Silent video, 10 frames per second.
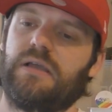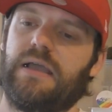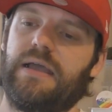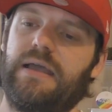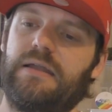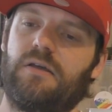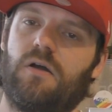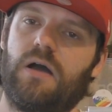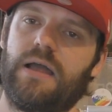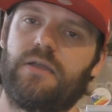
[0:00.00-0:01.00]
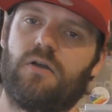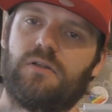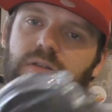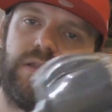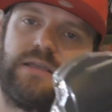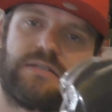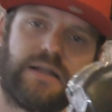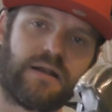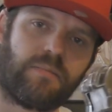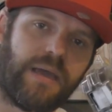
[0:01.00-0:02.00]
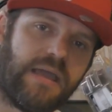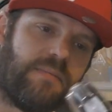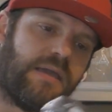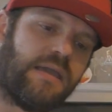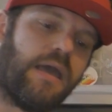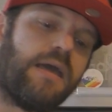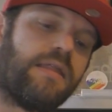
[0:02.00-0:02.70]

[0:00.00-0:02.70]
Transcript: and I got this little baby.